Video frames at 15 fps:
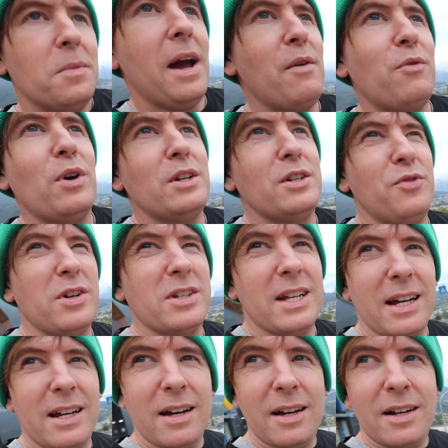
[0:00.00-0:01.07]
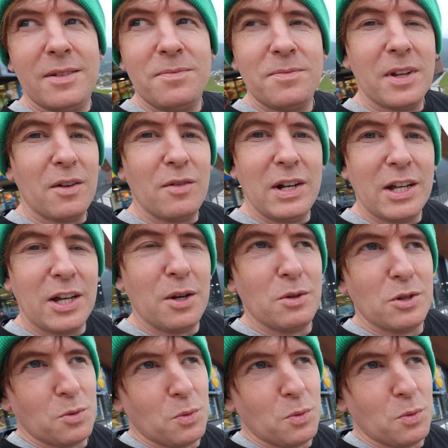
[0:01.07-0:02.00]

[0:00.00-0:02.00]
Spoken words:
but everywhere just feels like a really cute